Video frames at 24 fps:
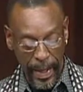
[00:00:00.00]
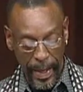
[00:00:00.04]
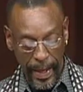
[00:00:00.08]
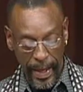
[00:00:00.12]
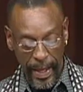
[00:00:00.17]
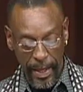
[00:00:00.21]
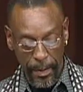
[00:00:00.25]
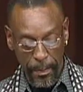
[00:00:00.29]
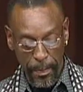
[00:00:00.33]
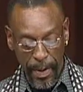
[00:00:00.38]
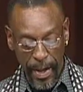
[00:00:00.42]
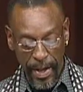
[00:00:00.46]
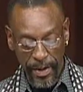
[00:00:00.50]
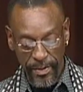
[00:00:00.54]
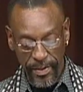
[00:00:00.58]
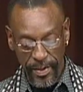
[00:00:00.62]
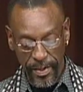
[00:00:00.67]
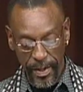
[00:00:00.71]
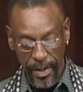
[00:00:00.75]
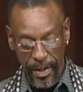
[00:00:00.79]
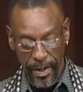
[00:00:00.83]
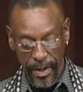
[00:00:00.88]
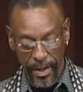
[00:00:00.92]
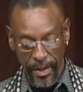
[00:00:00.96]
8 by
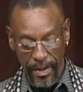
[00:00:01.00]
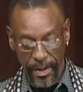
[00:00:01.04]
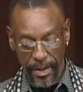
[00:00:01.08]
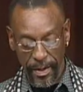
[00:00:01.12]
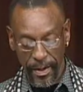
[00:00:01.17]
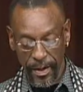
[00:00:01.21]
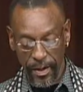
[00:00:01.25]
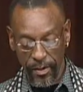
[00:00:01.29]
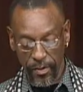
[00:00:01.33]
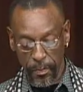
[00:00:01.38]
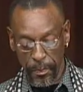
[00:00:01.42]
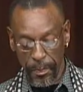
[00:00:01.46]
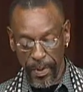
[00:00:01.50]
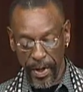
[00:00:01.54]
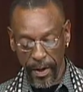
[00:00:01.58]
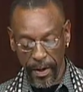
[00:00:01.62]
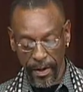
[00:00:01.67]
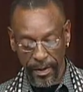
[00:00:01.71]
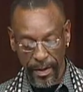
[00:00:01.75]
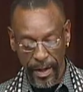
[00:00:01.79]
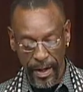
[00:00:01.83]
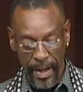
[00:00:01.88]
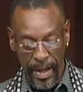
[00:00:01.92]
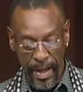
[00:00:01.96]
10 is bigger
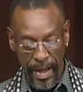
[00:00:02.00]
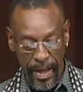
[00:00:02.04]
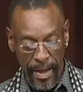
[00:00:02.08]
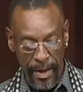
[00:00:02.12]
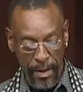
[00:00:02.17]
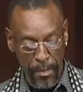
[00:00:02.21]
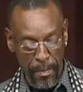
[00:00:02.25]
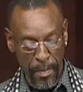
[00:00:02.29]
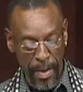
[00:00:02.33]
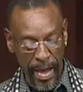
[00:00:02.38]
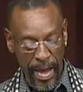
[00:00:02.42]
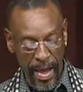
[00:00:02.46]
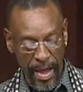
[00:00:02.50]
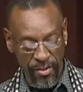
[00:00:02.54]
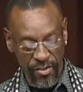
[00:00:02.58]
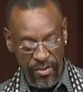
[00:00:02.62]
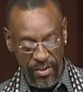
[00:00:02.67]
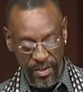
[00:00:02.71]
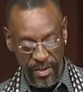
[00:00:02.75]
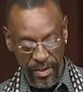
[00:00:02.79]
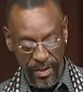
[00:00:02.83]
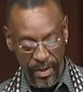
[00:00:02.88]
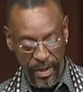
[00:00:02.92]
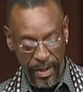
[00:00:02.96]
than I had
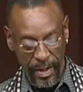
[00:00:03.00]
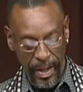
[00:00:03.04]
imagined,